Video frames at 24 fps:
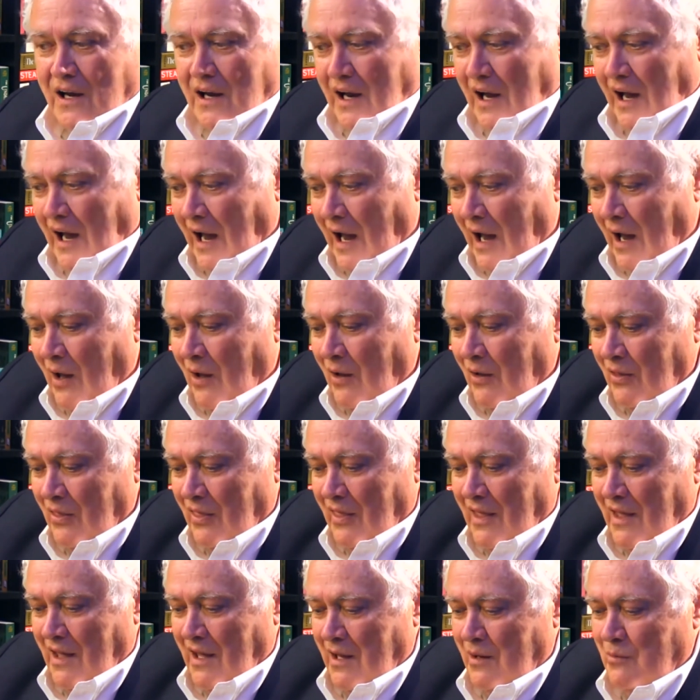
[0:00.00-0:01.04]

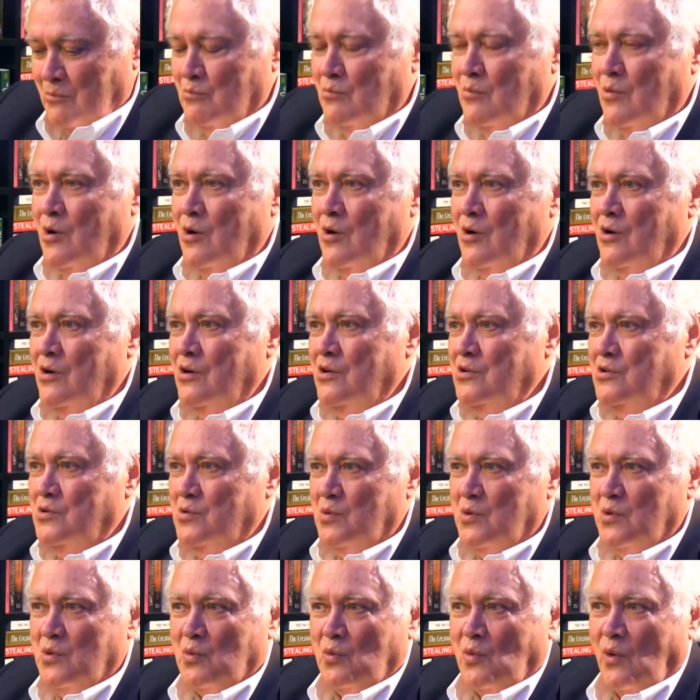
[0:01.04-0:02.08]
how they merge
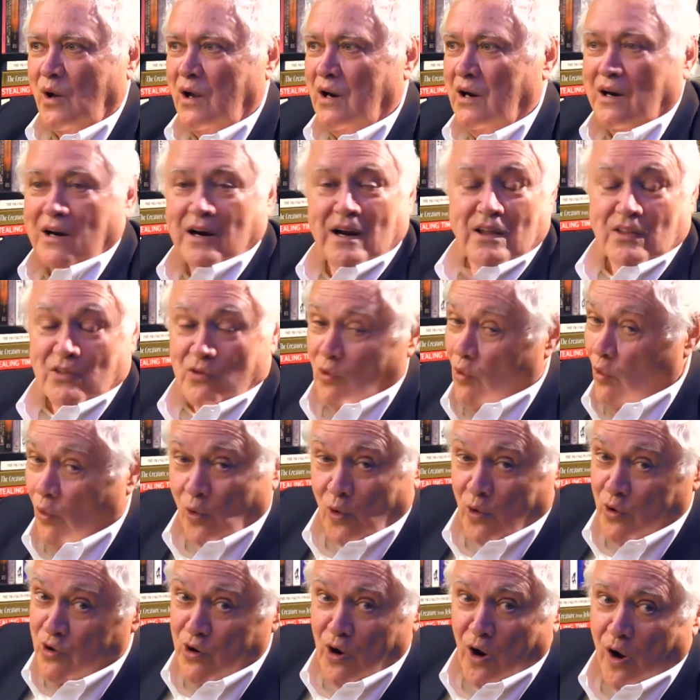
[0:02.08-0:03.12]
with one another
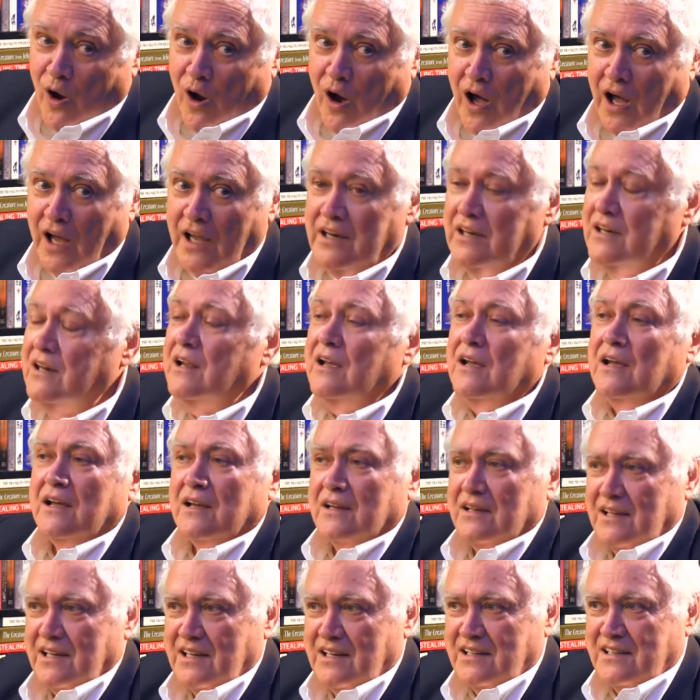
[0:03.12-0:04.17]
or not,
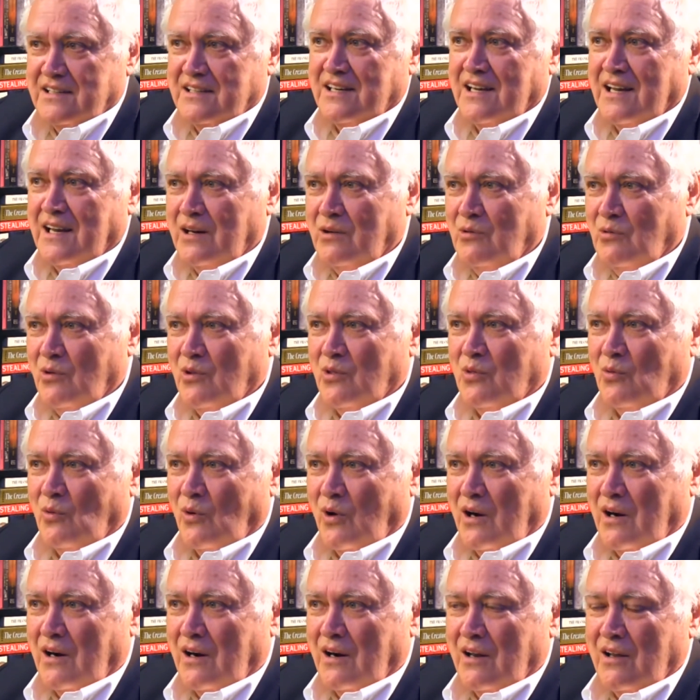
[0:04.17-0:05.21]
contend with
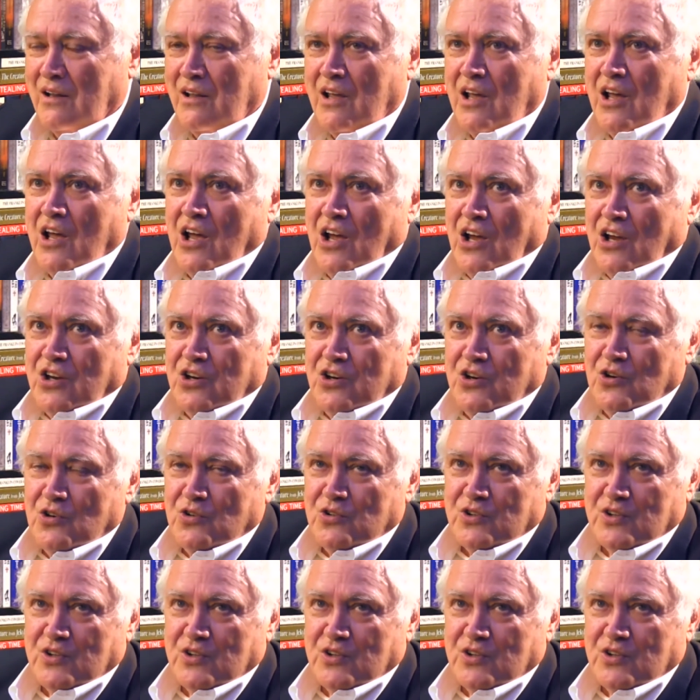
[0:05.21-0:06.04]
one another. You're